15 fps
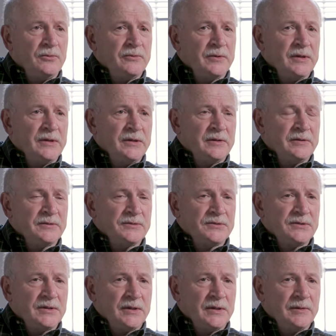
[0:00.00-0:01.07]
over the
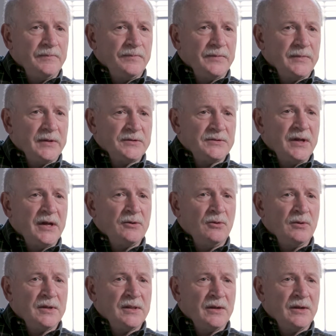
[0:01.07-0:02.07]
years is not only